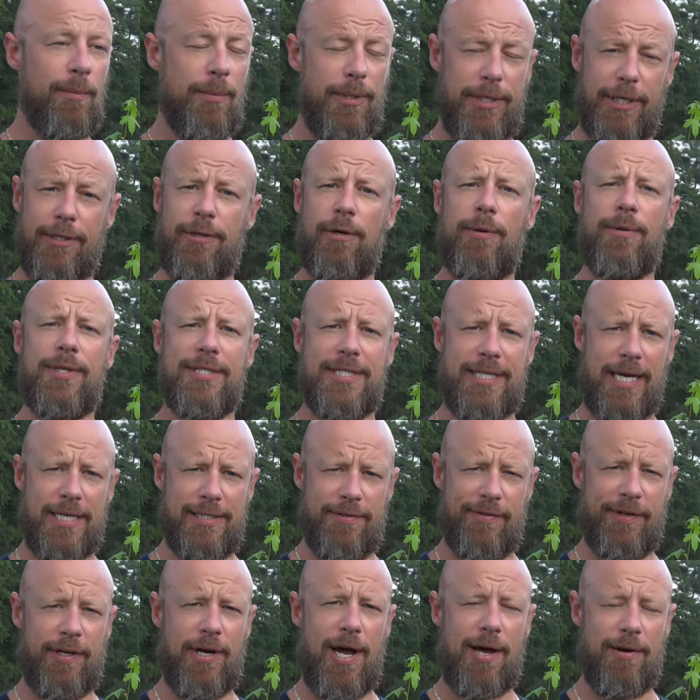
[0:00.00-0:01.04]
particularly with the
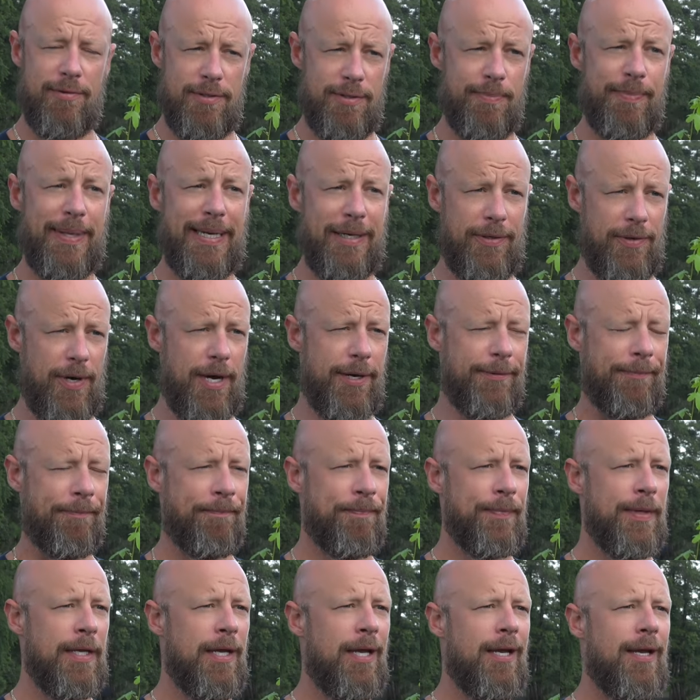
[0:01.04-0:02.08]
size of the crowd. It was a big crowd.
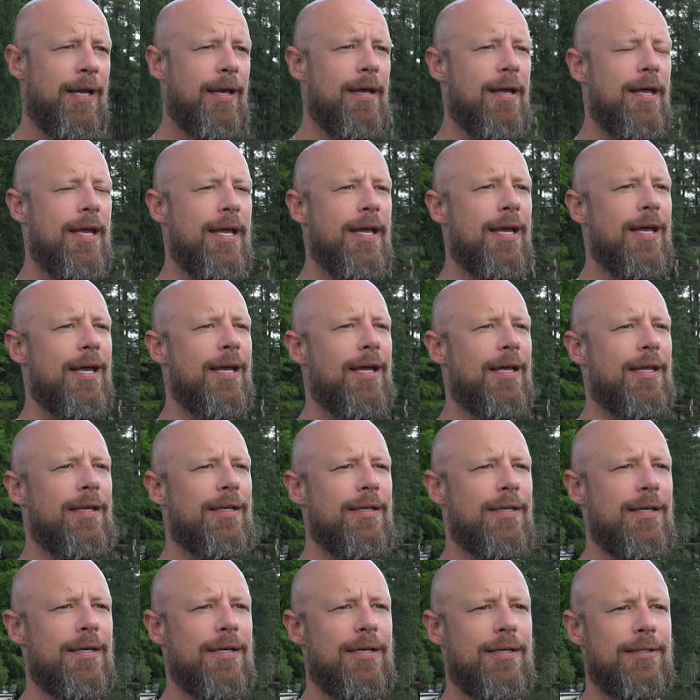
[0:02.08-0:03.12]

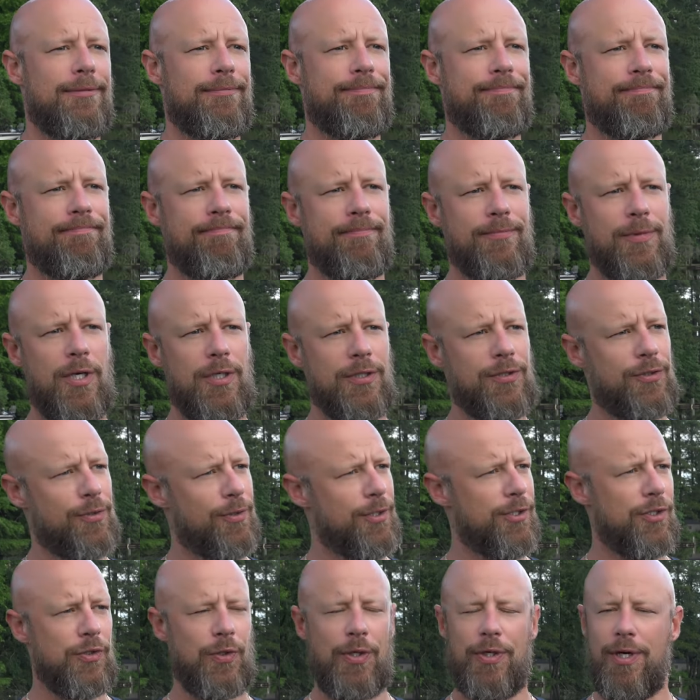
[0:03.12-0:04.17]
And long
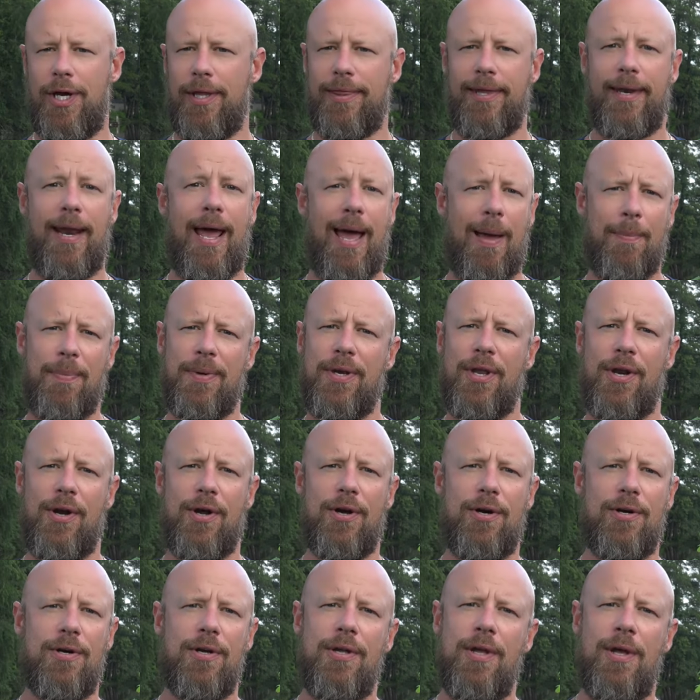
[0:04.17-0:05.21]
story short, nothing happened at
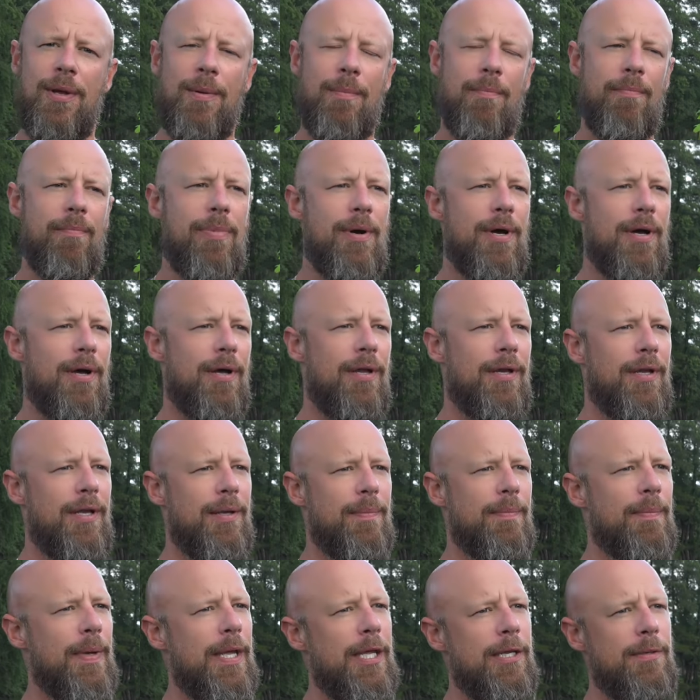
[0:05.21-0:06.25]
all, but
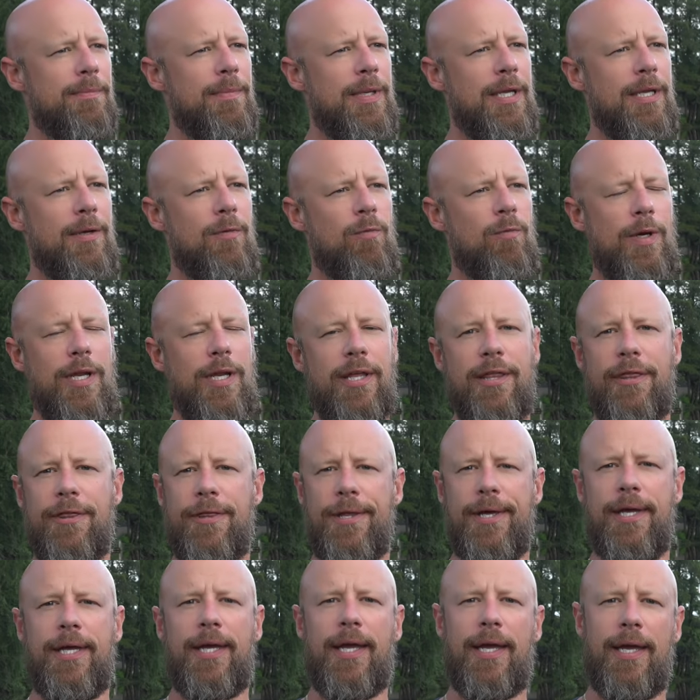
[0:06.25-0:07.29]
it made me
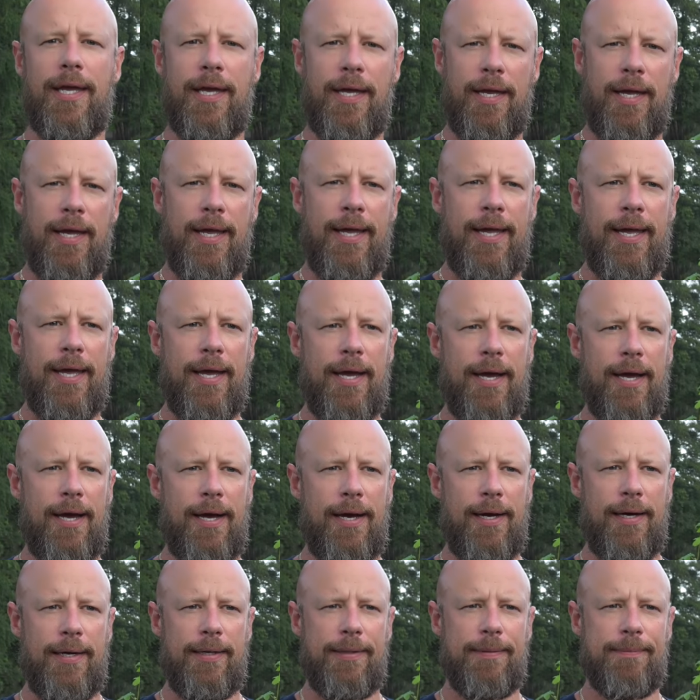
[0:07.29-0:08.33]
rethink
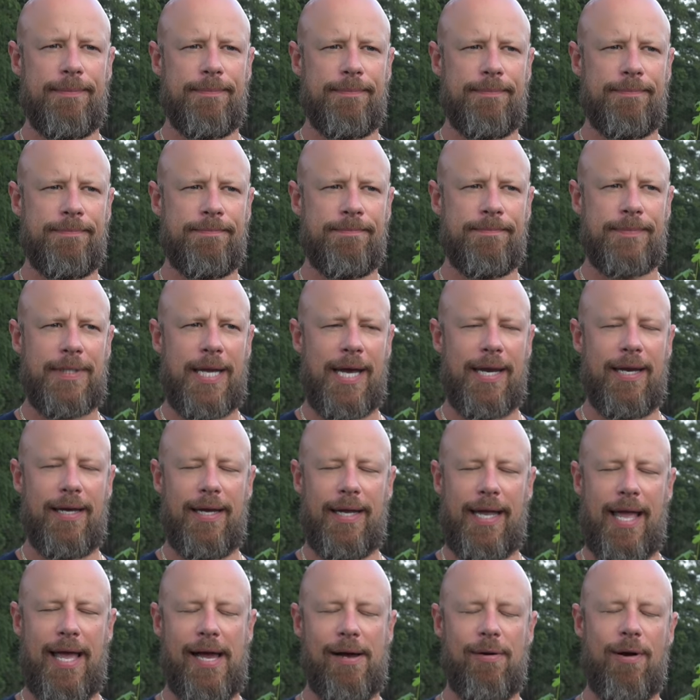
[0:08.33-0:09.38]
kind of
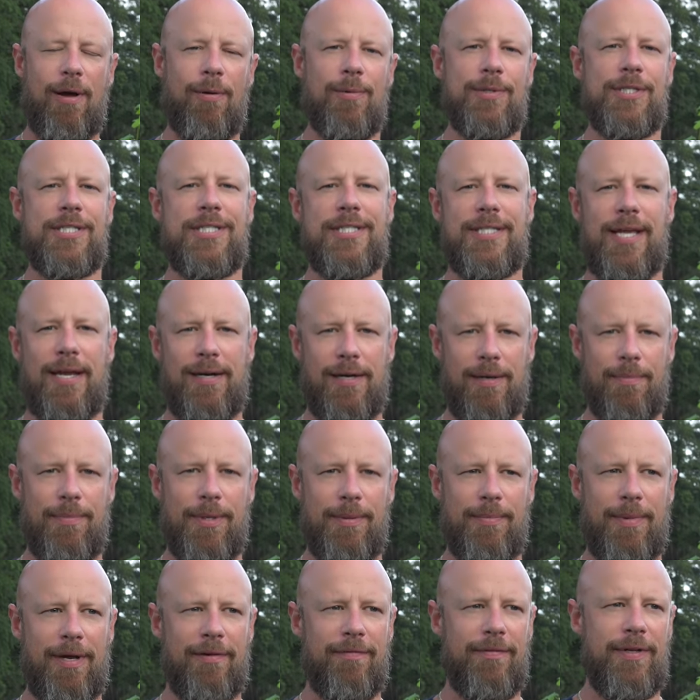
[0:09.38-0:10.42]
like how I was set up
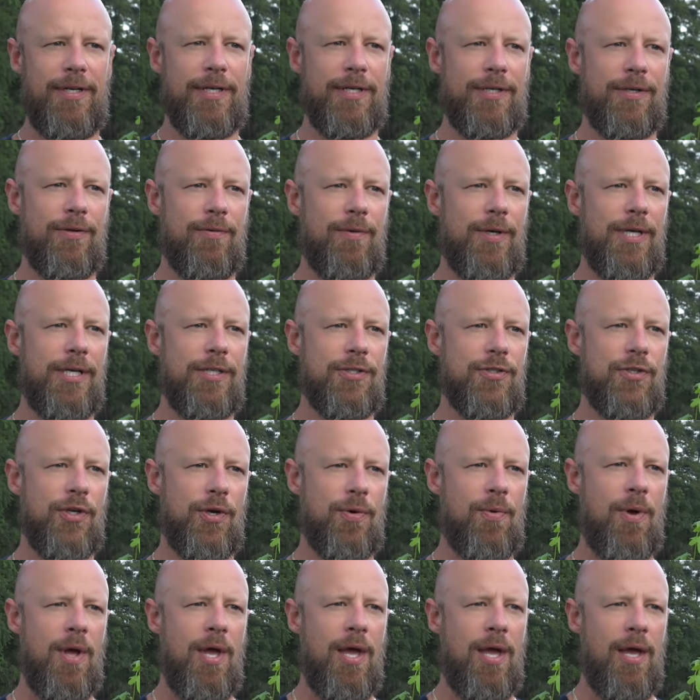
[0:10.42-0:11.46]
in my vehicle, right?
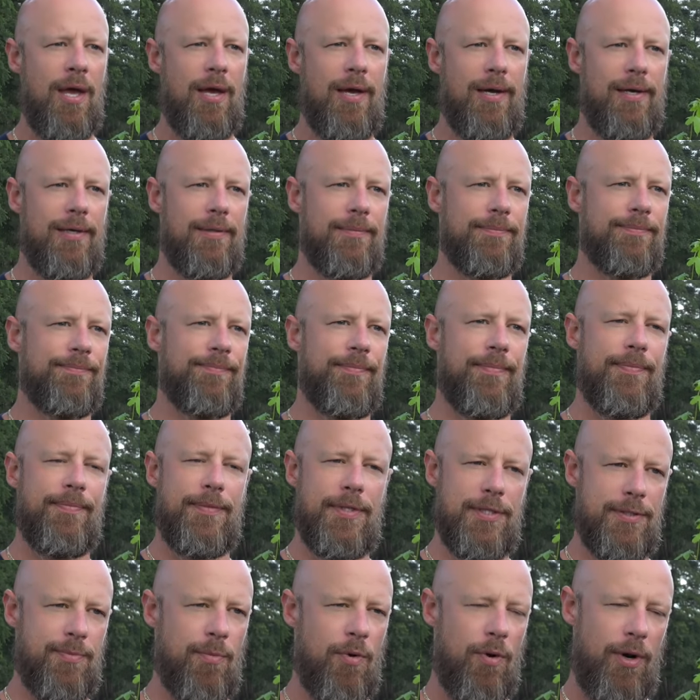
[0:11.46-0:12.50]
So
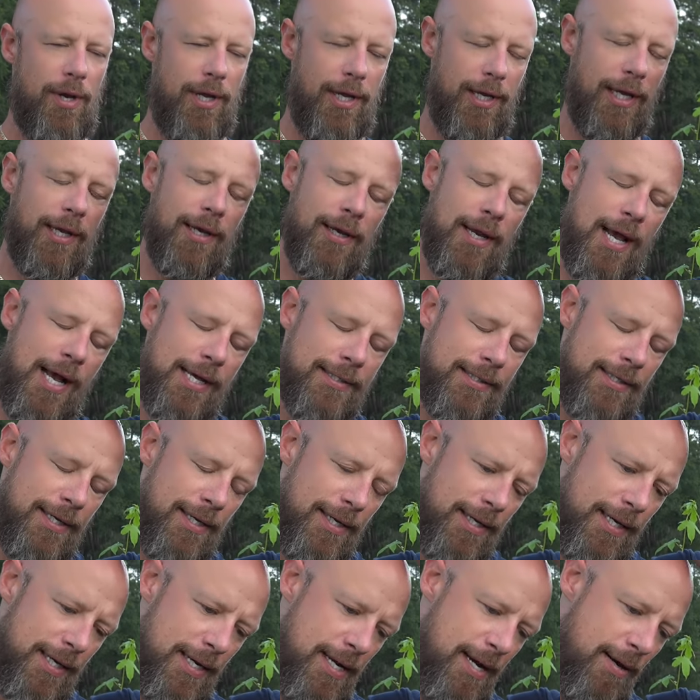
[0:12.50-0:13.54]
this morning and last
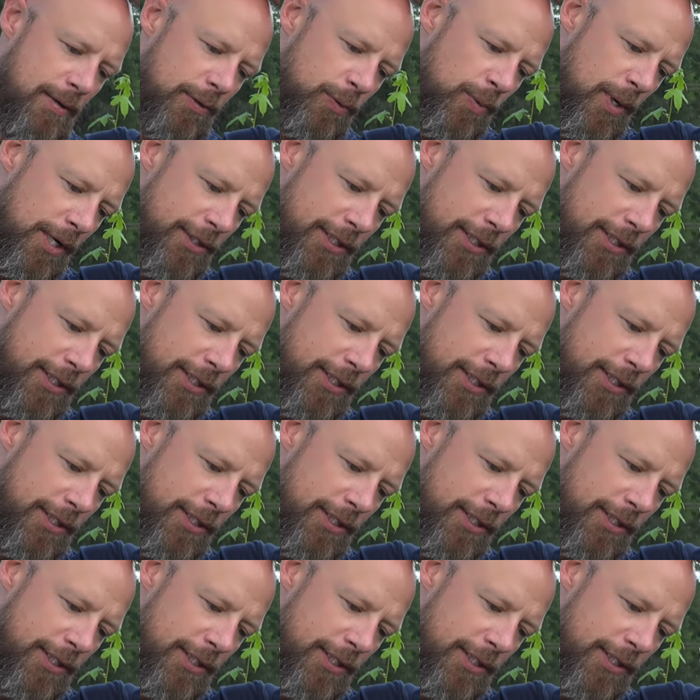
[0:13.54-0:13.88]
night, I was